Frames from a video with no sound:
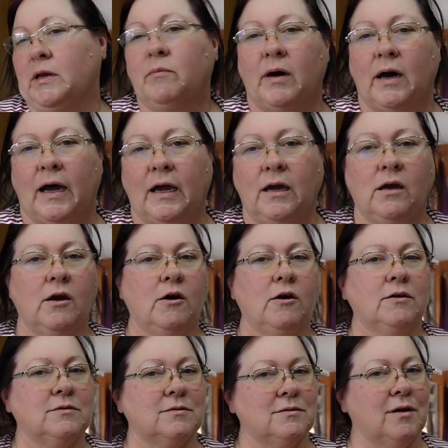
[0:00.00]
to buy
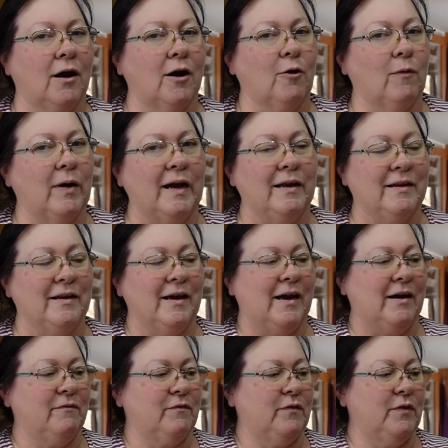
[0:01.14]
is not quite
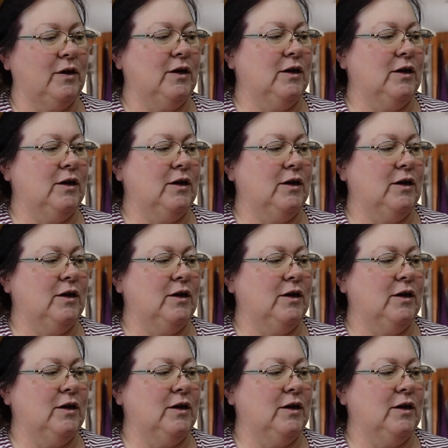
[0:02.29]
enough.